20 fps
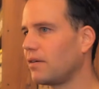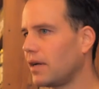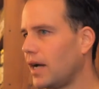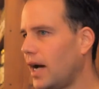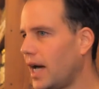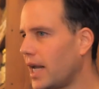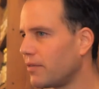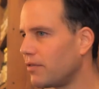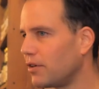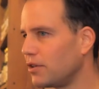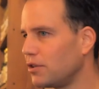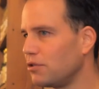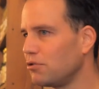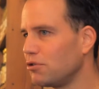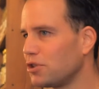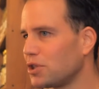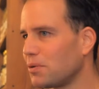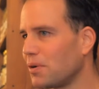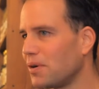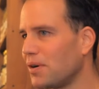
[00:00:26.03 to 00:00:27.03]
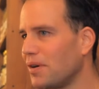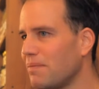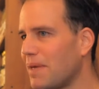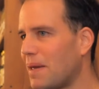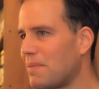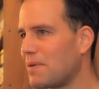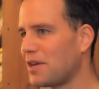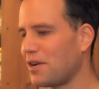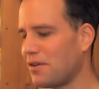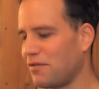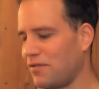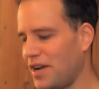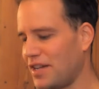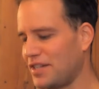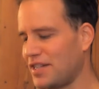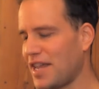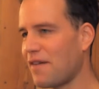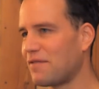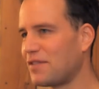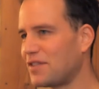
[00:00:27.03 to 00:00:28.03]
kind of unusual. Maybe your
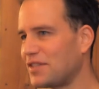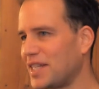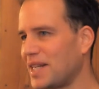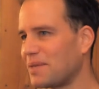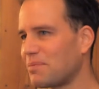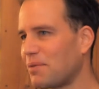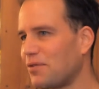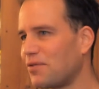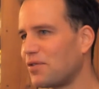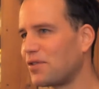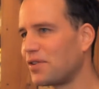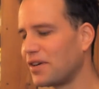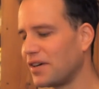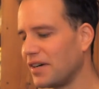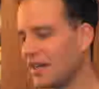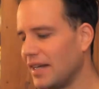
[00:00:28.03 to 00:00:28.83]
friends haven't seen it before.